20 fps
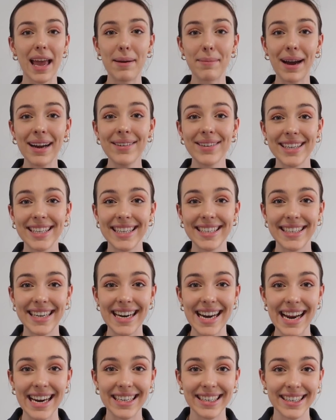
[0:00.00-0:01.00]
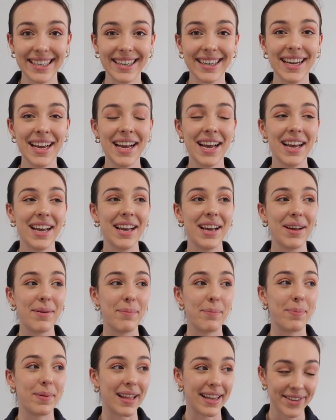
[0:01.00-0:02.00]
And my real estate agent,
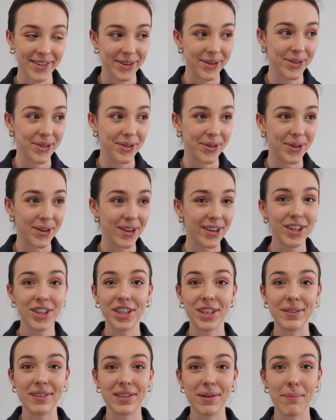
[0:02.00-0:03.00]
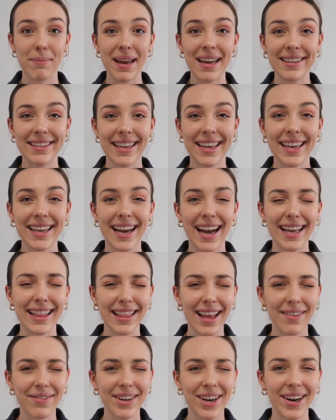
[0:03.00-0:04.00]
bless her soul, she was amazing. I
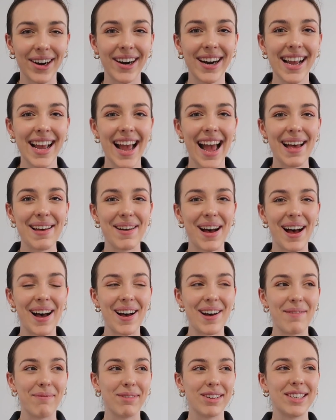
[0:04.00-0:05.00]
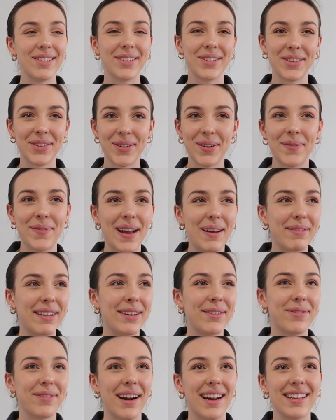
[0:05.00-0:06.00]
loved her. She was also a
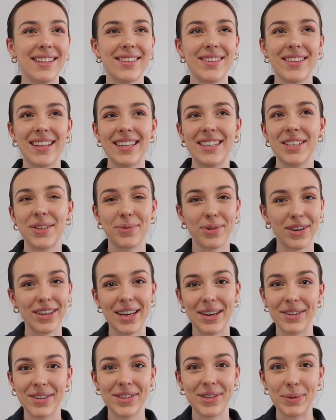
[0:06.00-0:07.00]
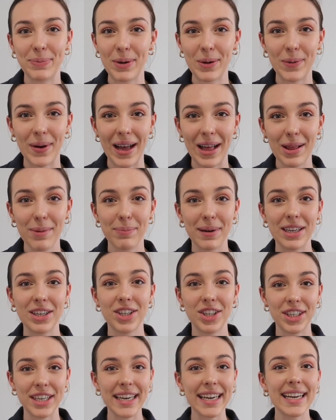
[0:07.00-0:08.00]
family friend, so that just worked out super well. But
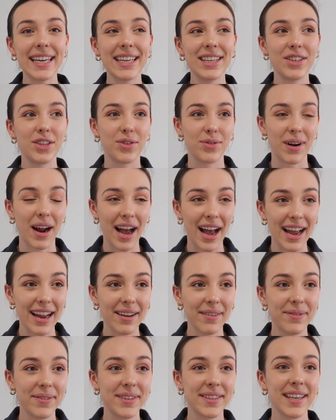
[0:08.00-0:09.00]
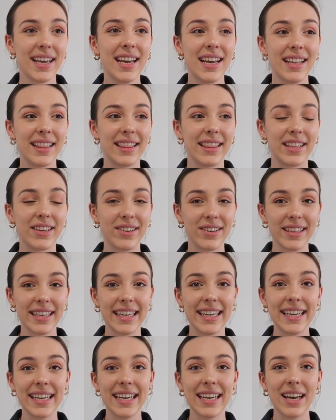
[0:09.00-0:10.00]
she drives
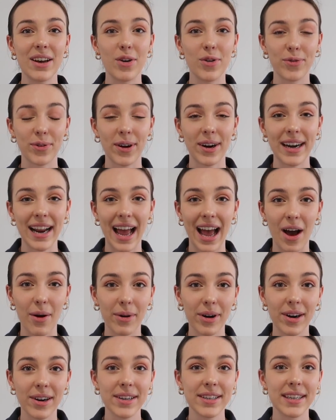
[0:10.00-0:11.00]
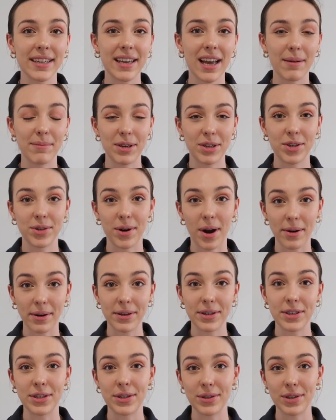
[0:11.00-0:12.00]
literally over an hour to come to Toronto
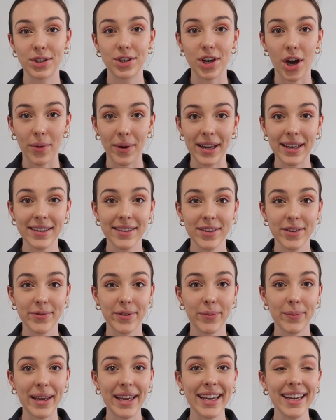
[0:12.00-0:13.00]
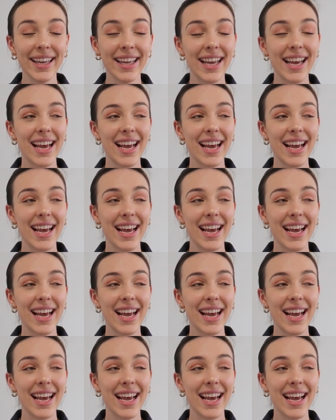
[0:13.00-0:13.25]
to do the showings for me.